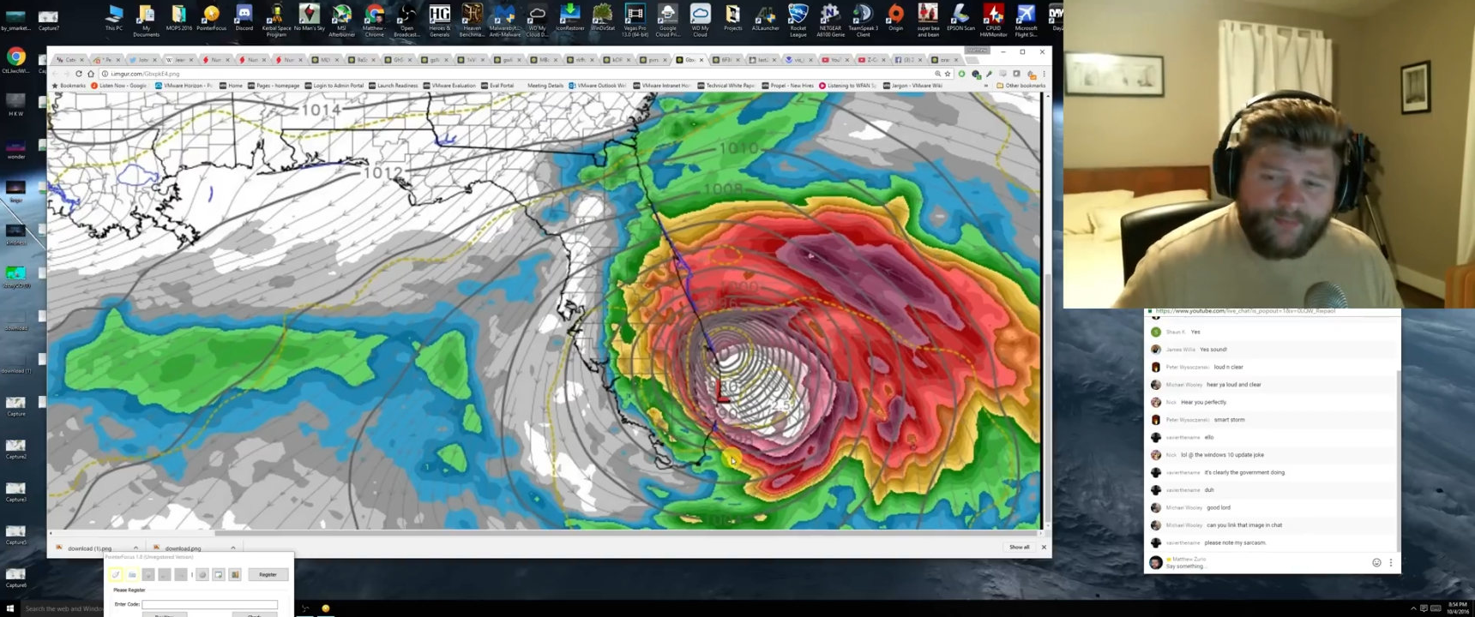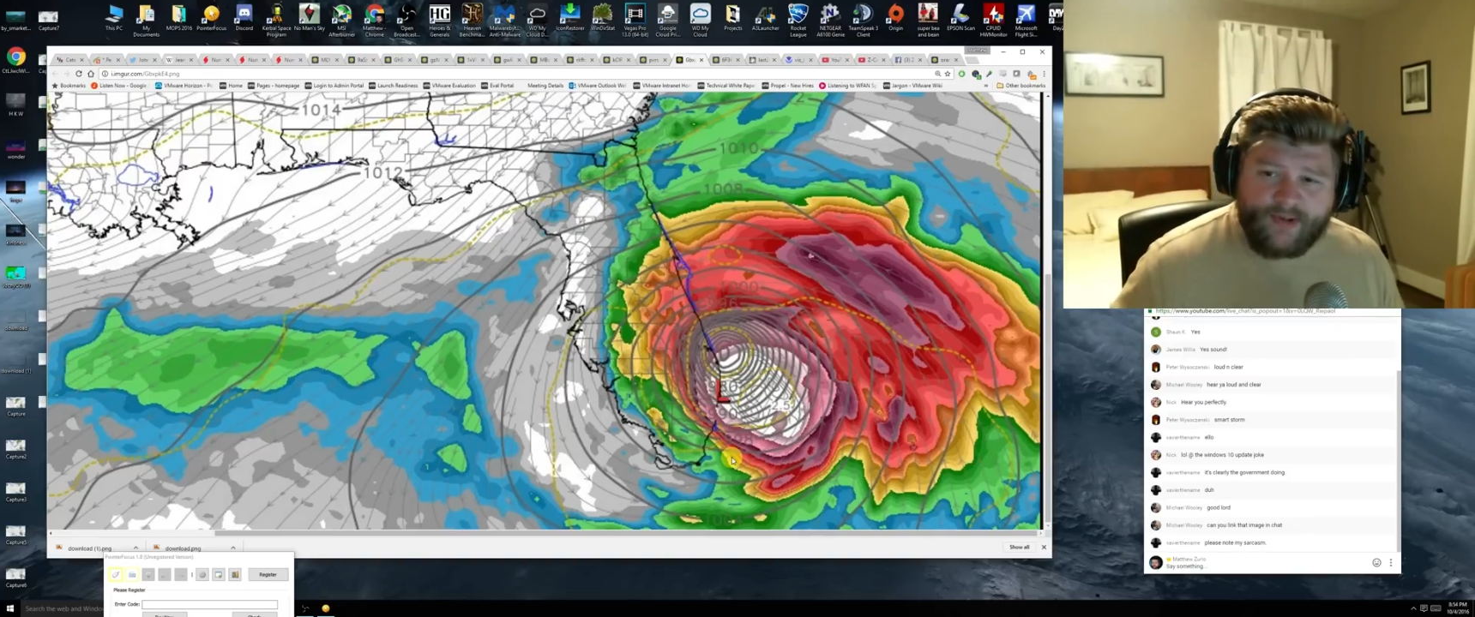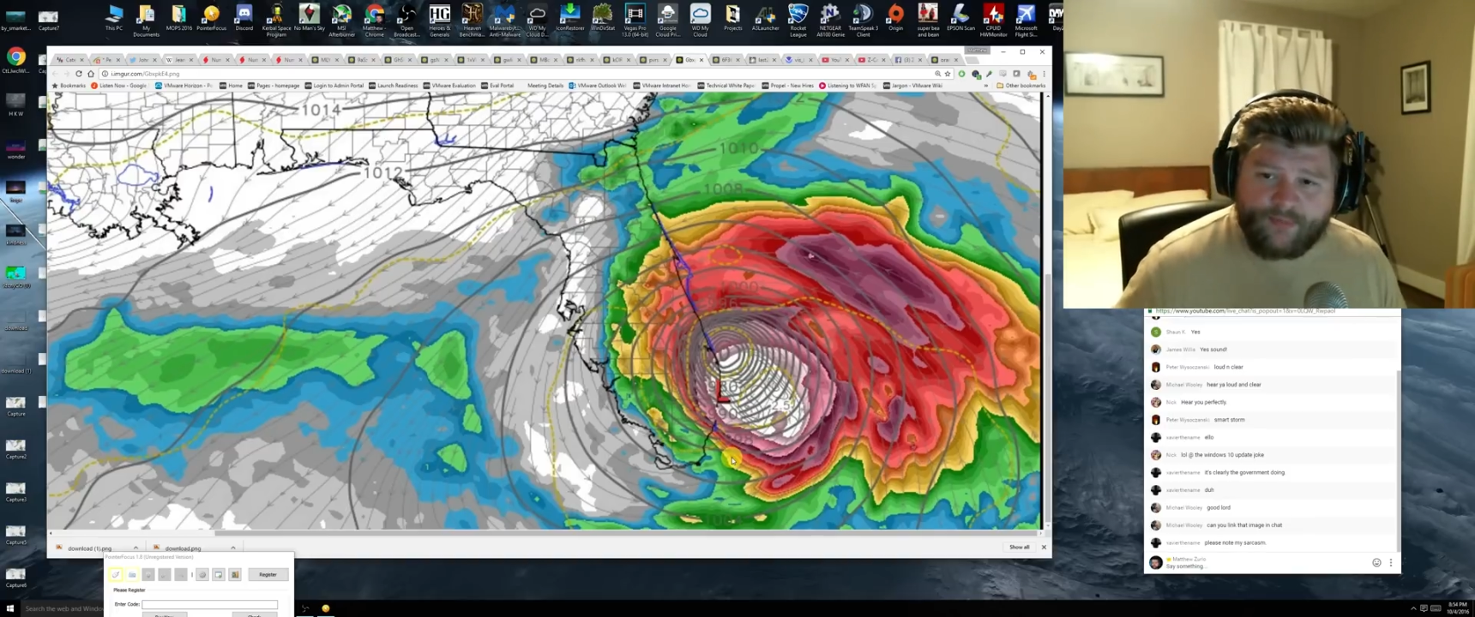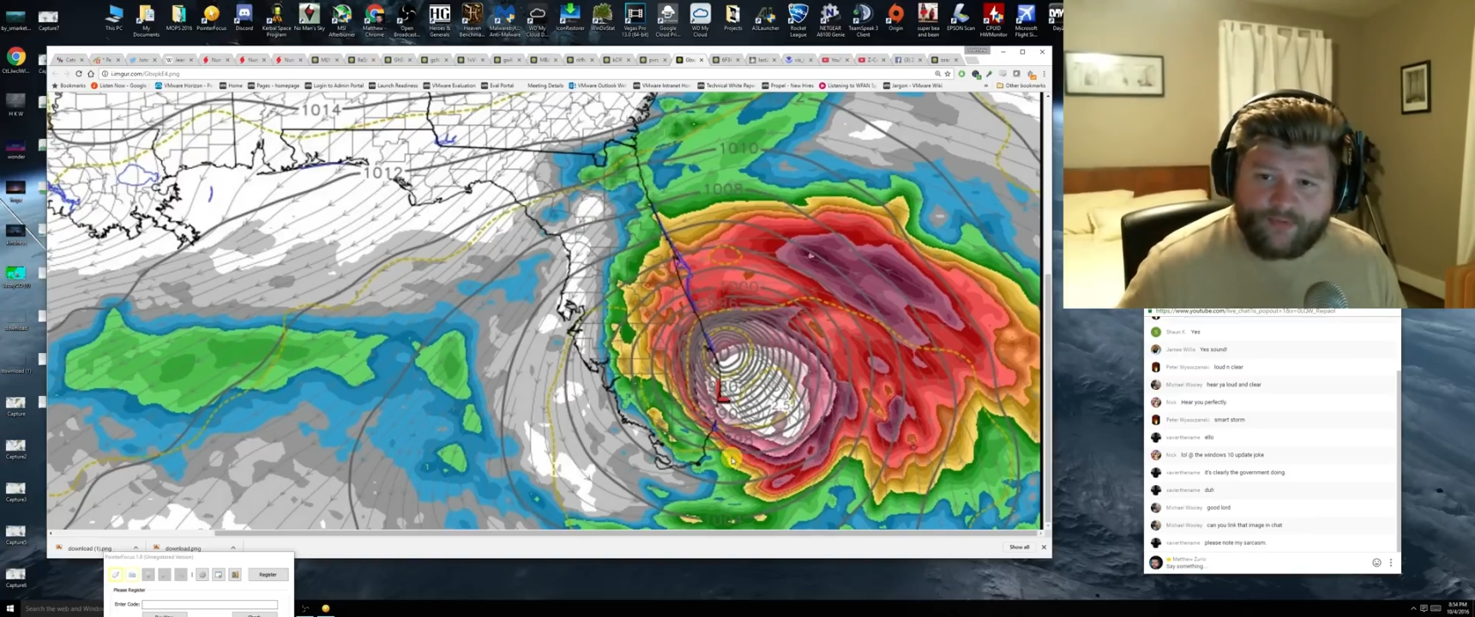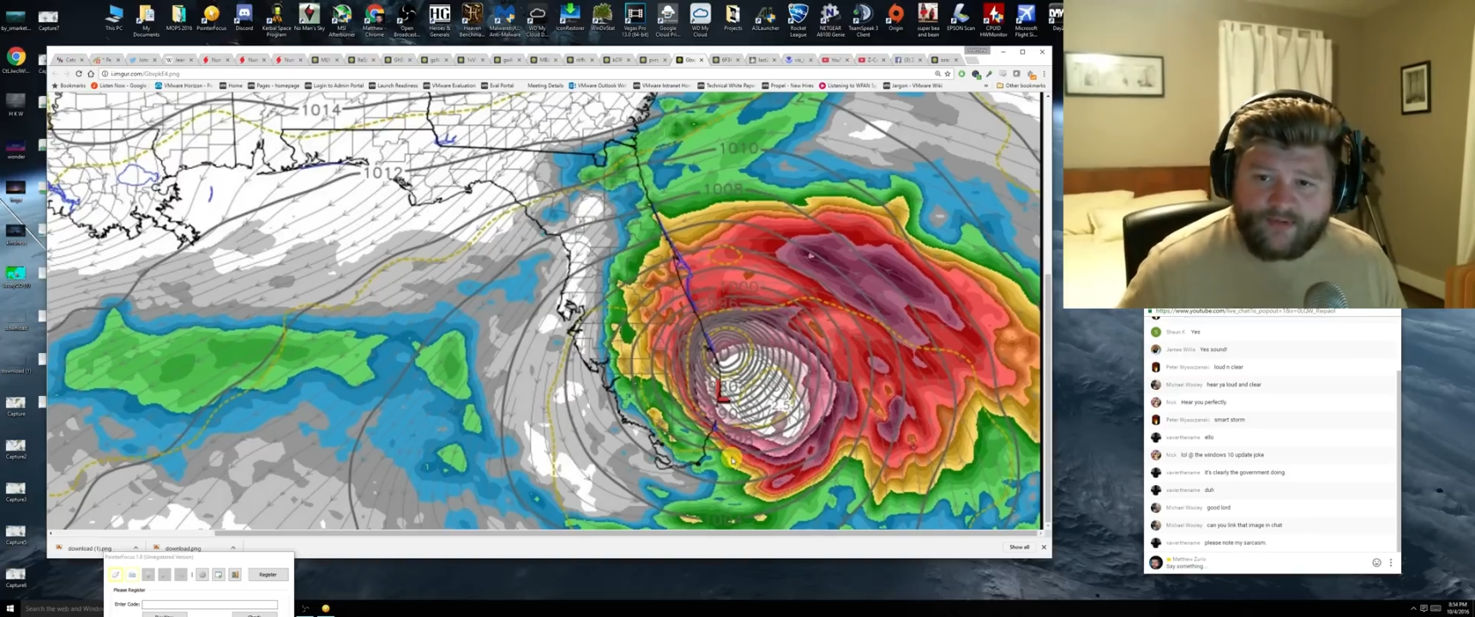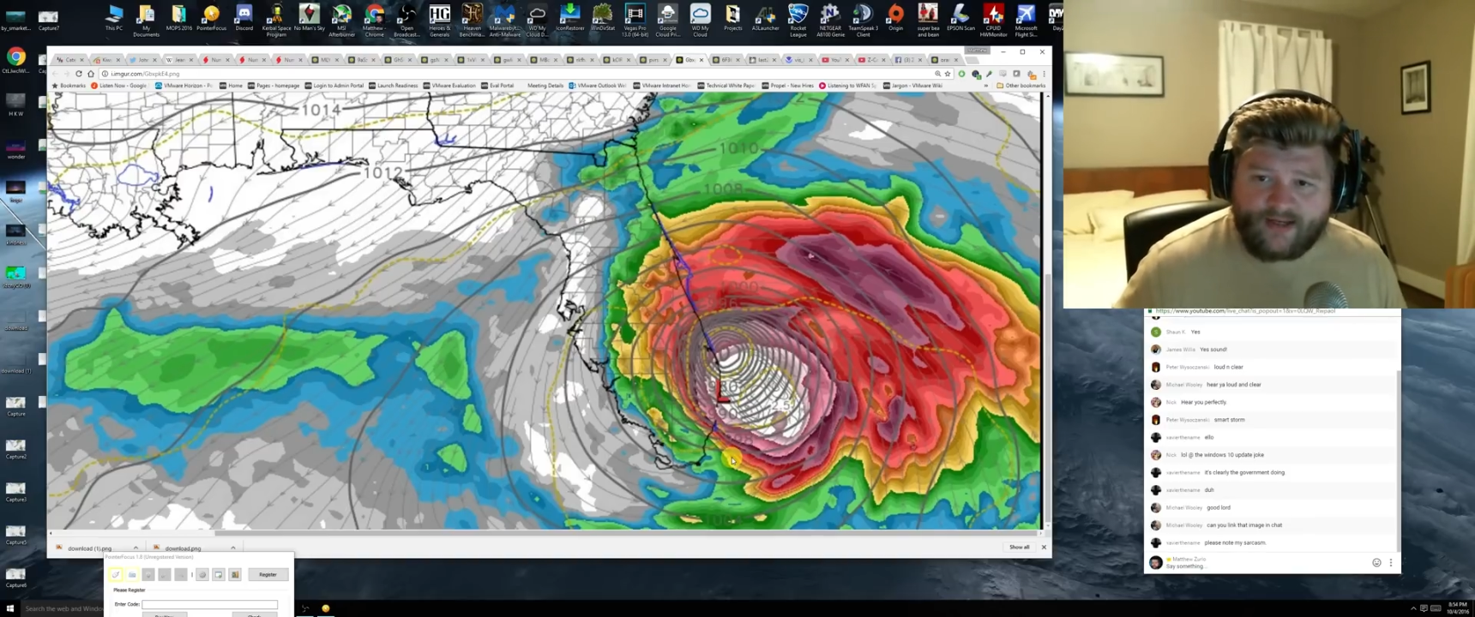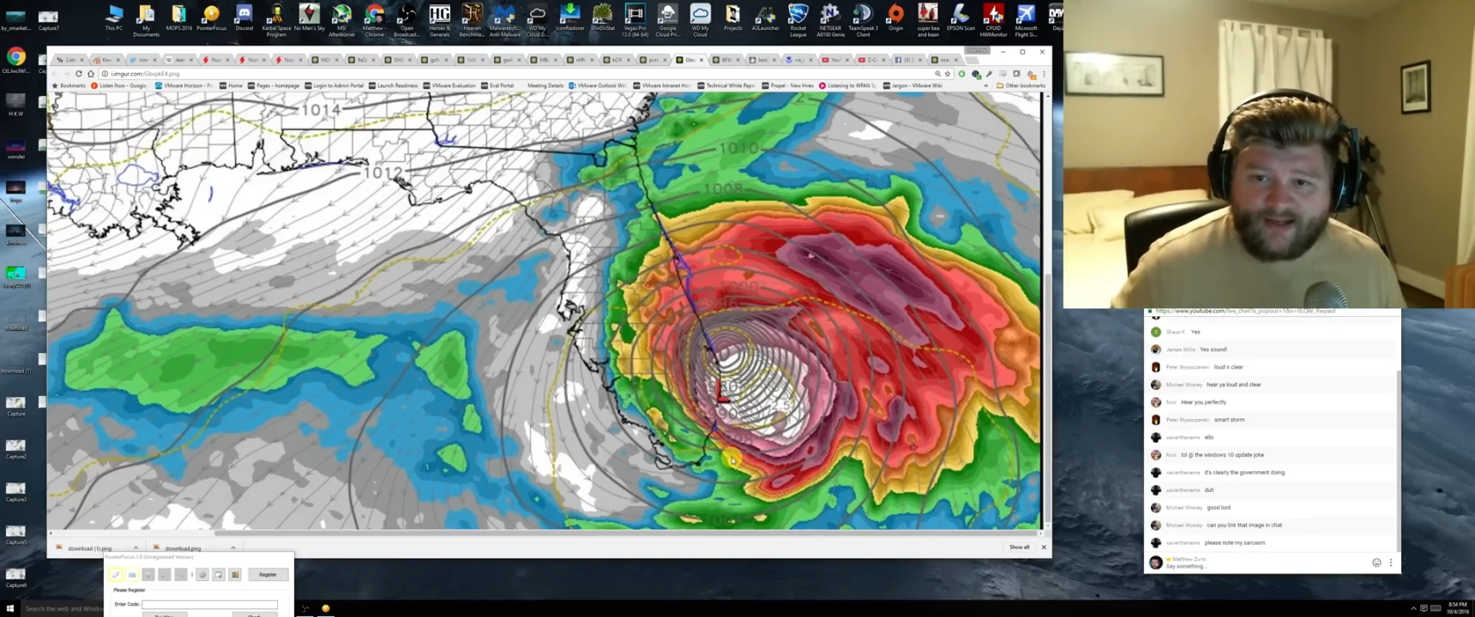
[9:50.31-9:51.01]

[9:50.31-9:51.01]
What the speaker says: people think,